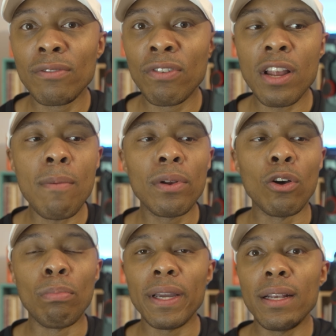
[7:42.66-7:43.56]

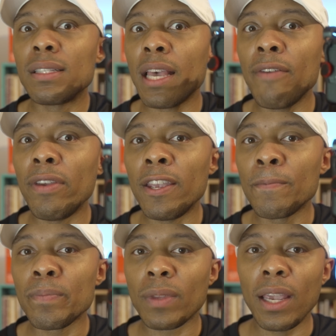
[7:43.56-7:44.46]
phenomenal, but it's heavy.
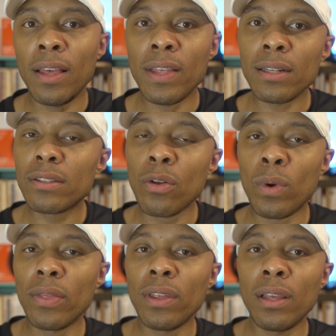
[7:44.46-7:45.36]
And that's the
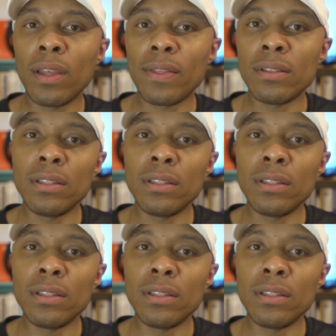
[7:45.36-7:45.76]
one thing that the